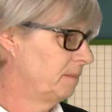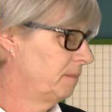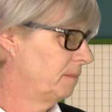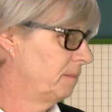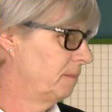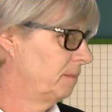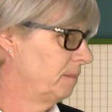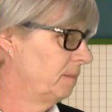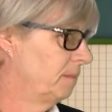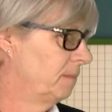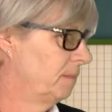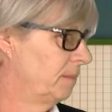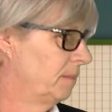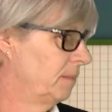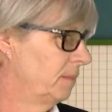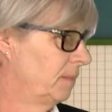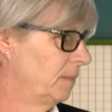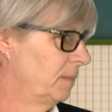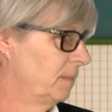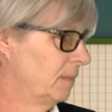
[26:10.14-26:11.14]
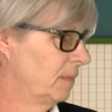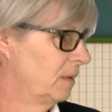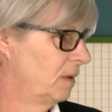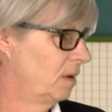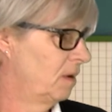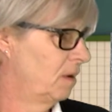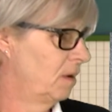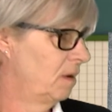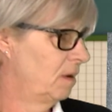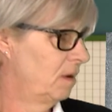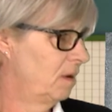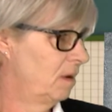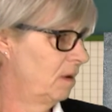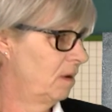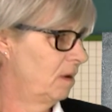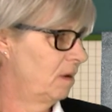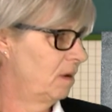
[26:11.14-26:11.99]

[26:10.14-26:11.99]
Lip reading: Nothing is said.